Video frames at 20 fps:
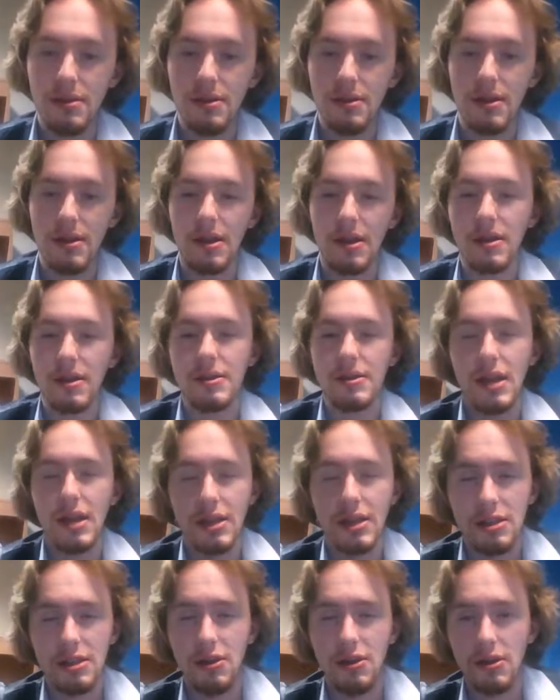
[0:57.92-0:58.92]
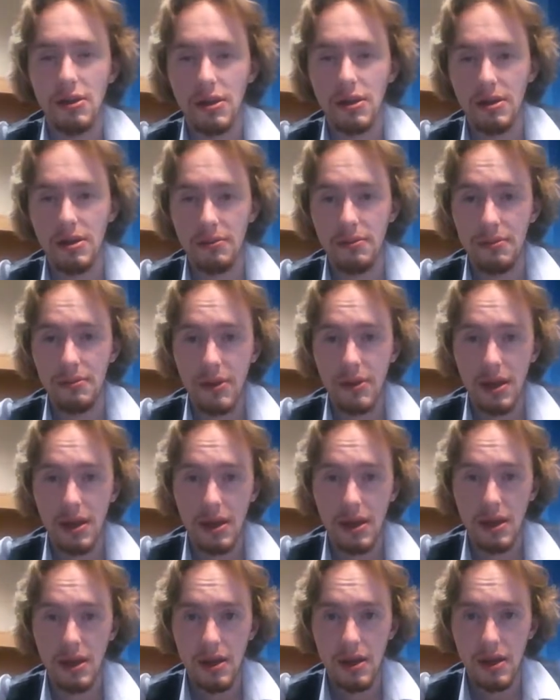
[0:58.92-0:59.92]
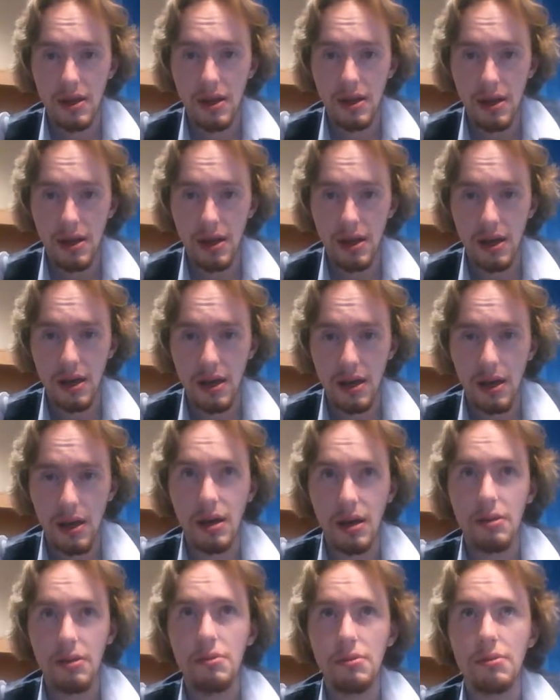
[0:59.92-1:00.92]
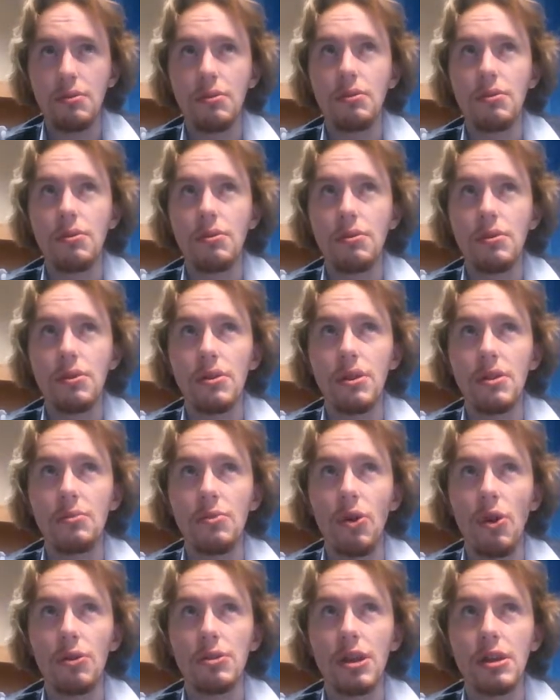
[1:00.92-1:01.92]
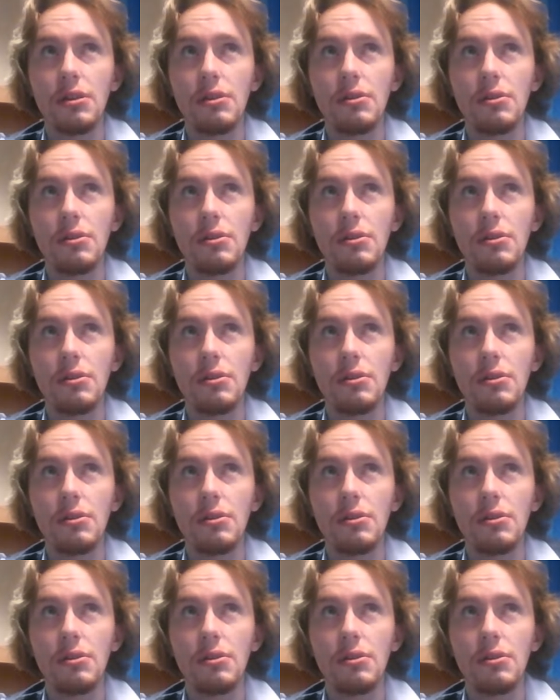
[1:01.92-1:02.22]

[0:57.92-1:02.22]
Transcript: uh, 9 o'clock uh, in the morning.